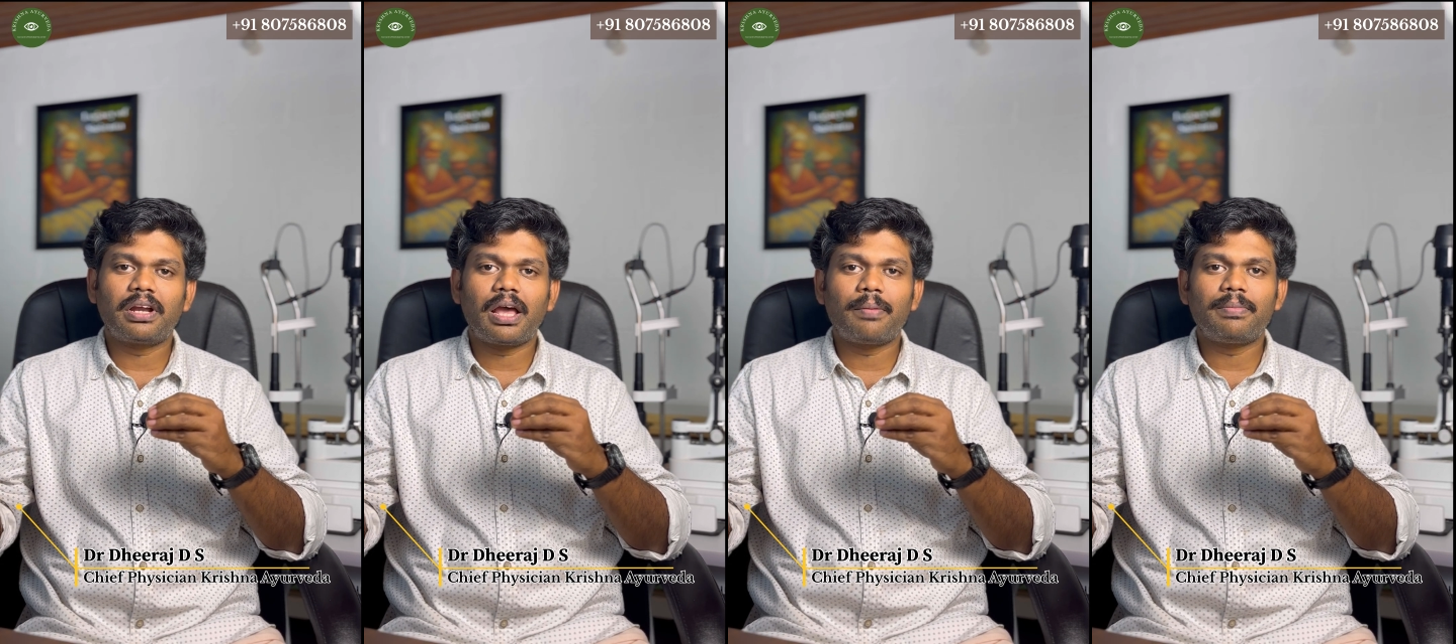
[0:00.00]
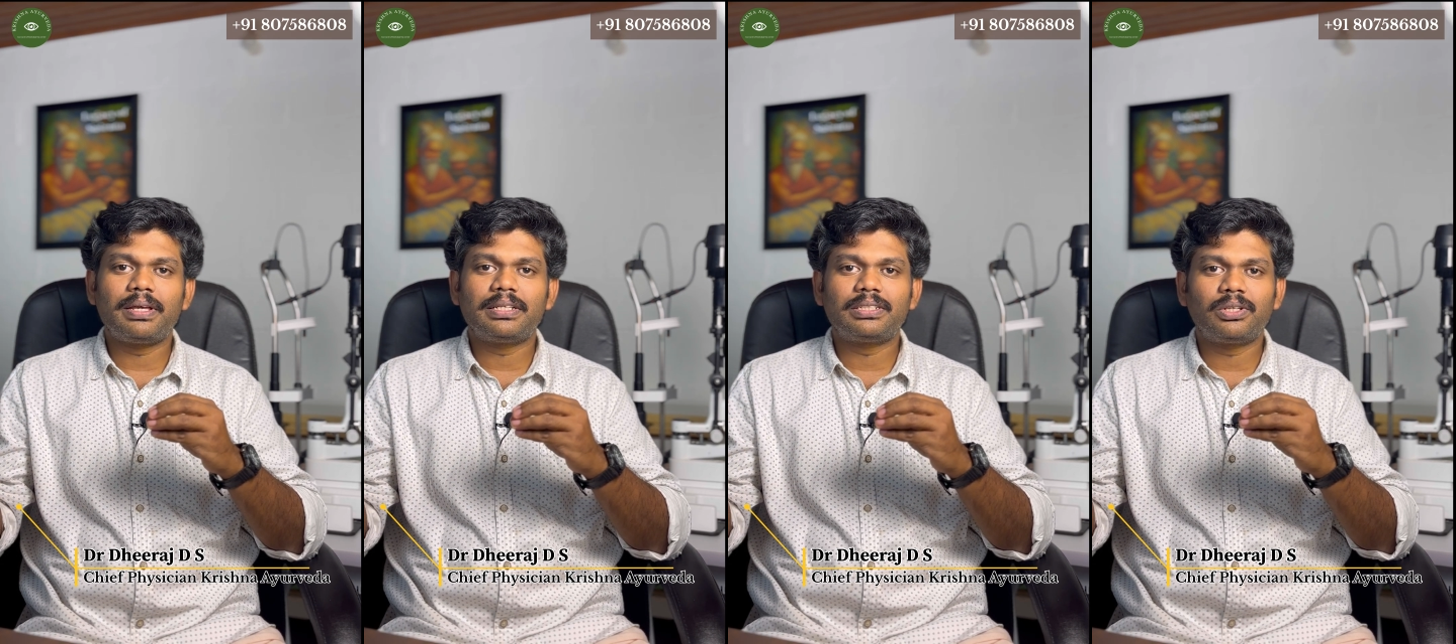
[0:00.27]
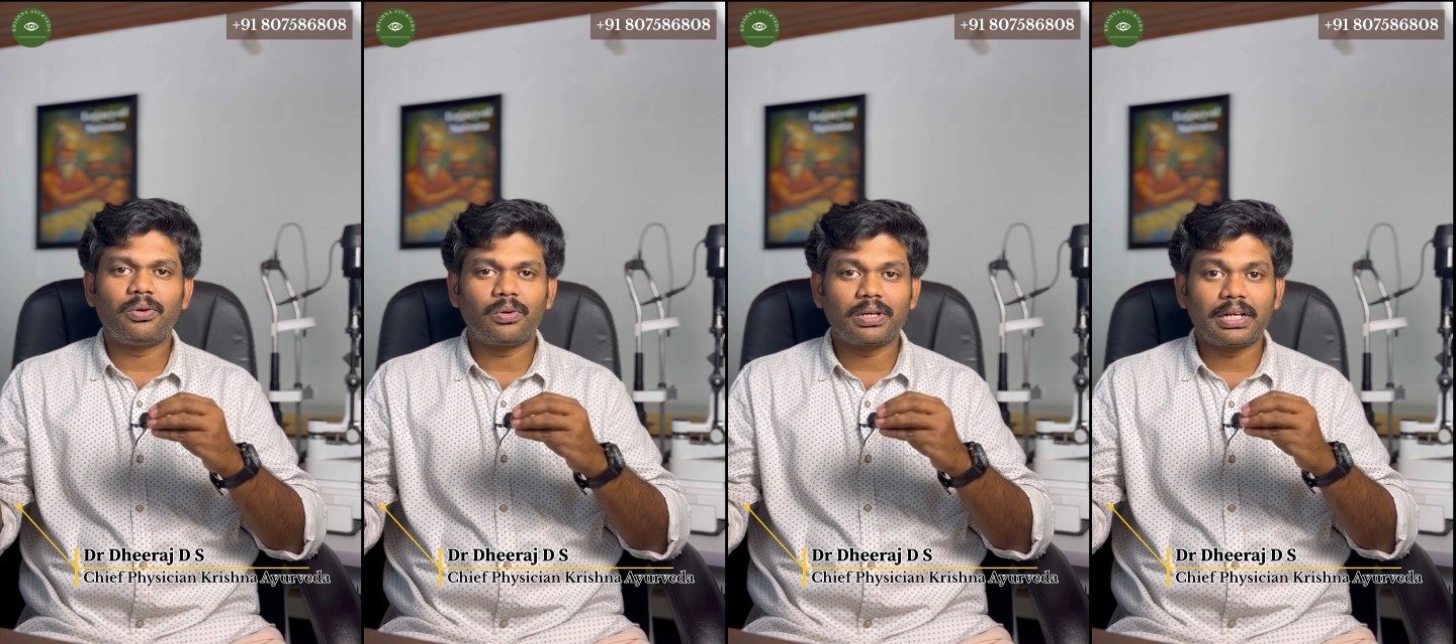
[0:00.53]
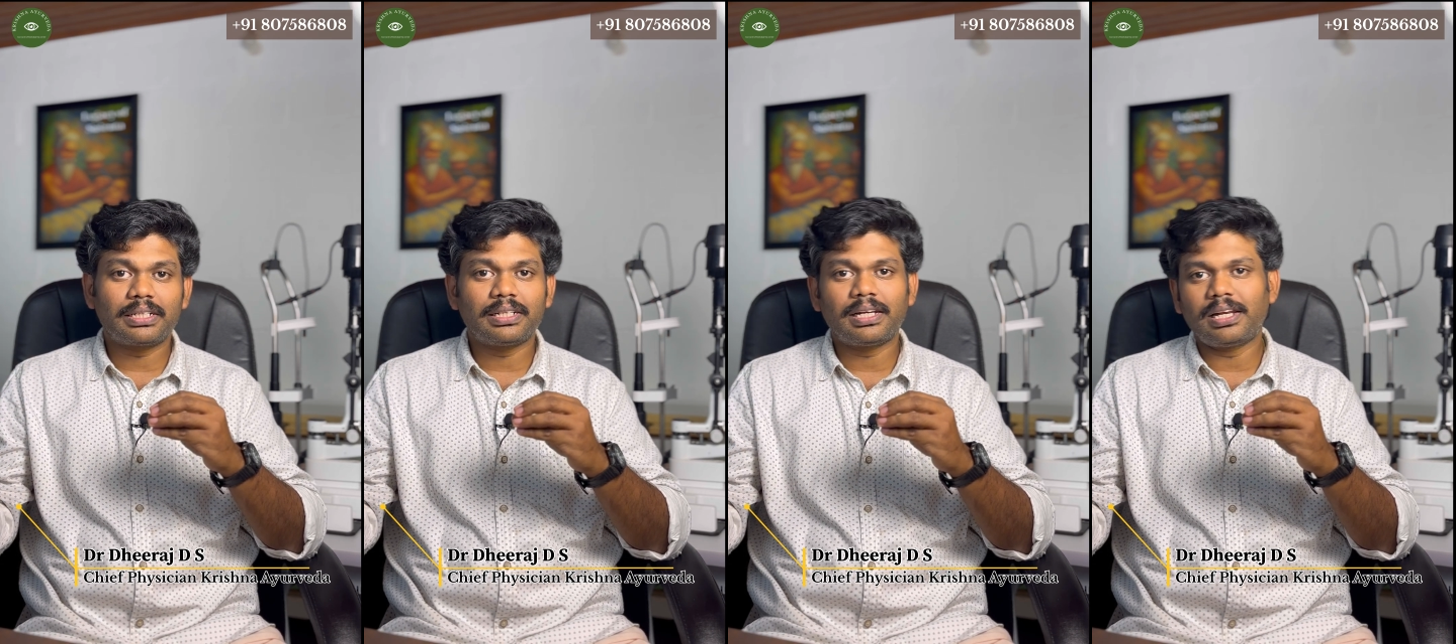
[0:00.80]
damage or
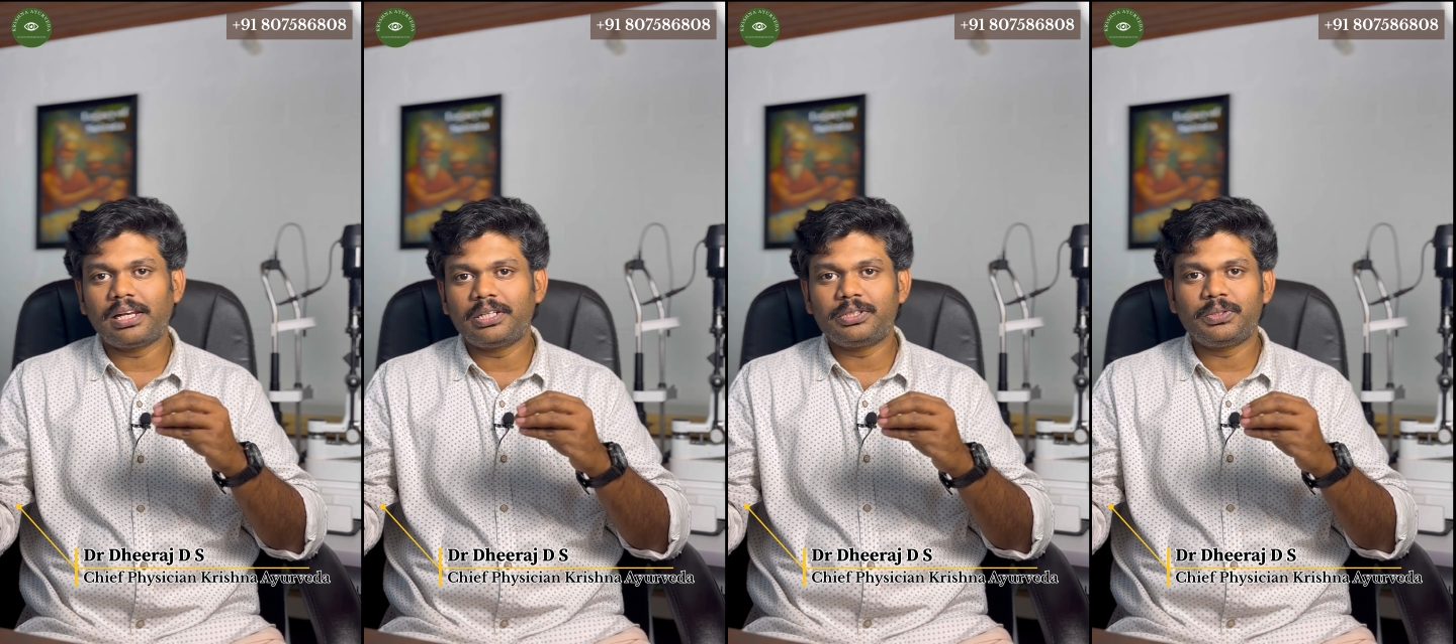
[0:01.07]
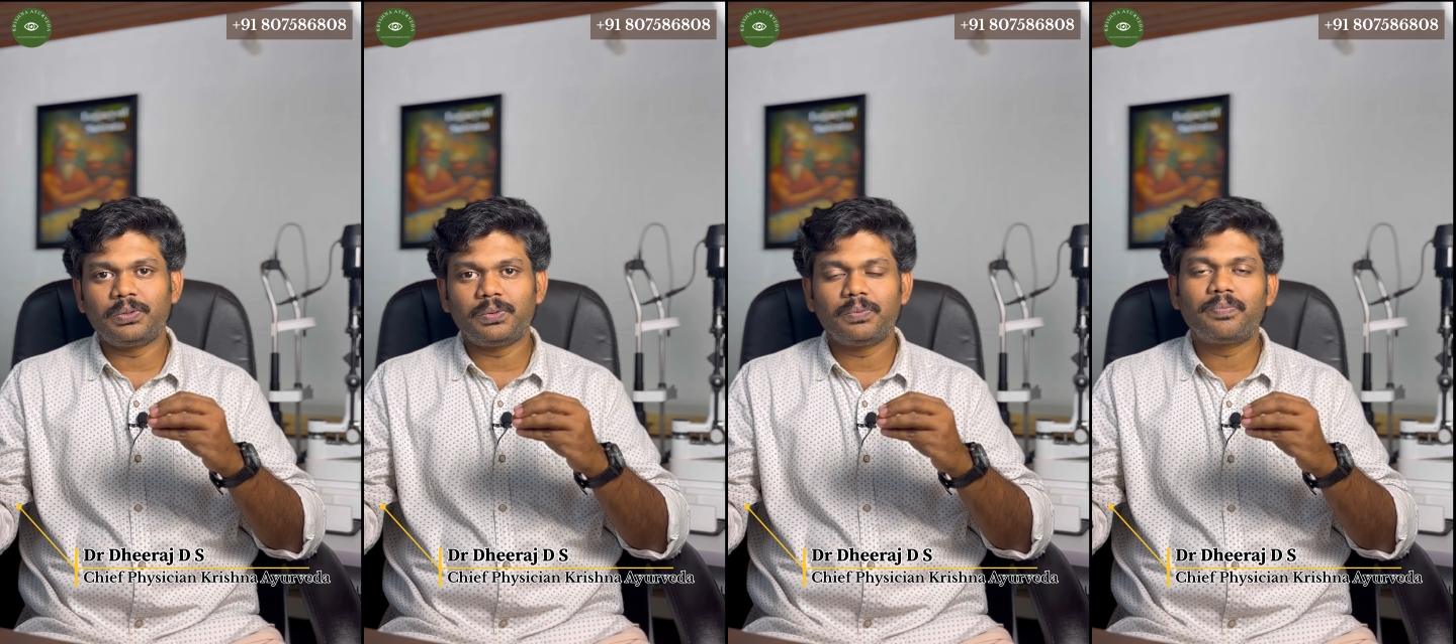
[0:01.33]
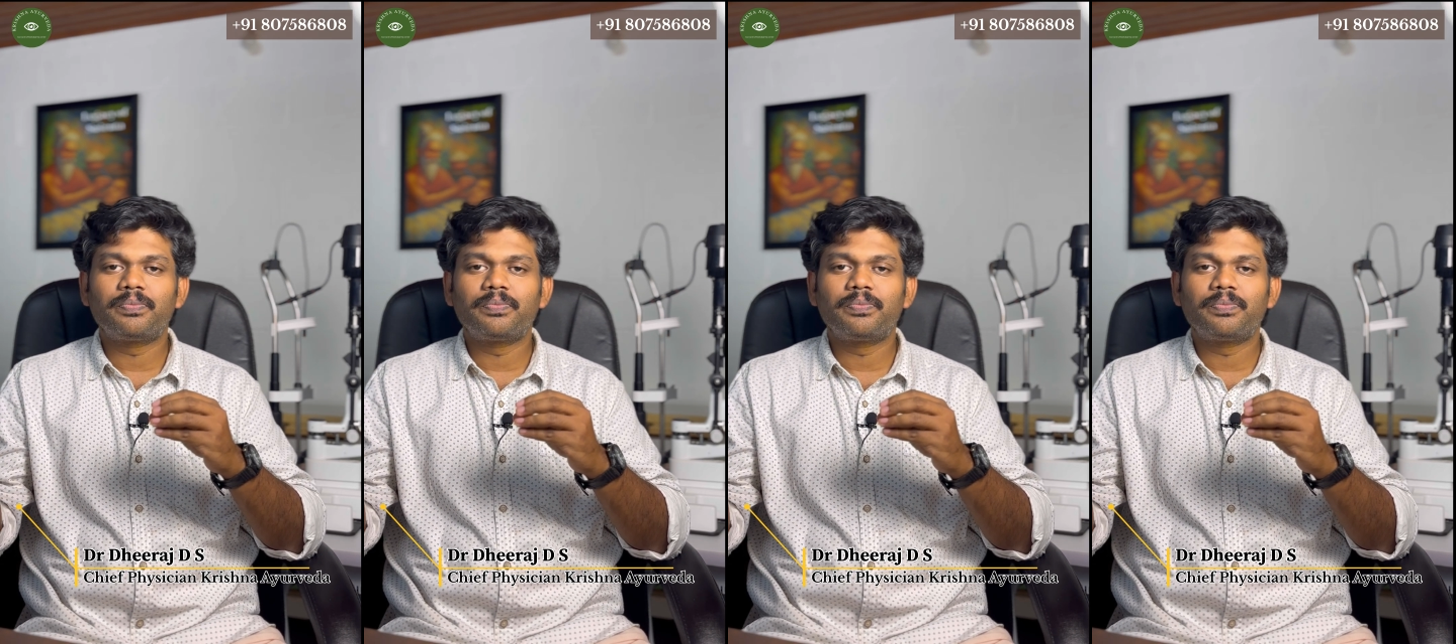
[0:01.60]
retinal issue.